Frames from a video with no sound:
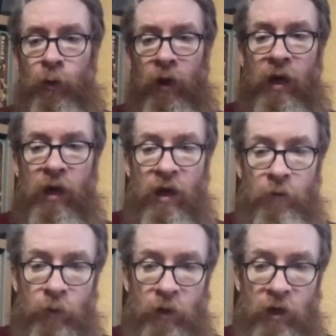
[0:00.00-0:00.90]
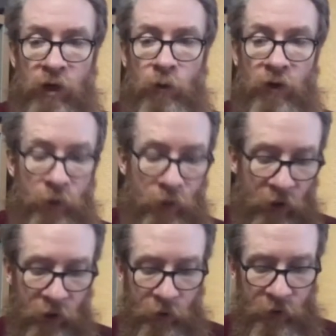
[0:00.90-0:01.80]
everybody know what the different
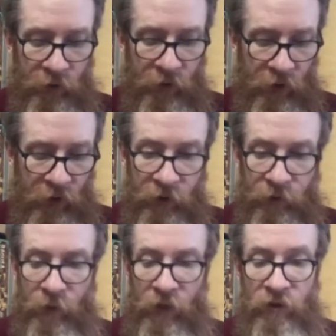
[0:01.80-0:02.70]
icons on the cards mean,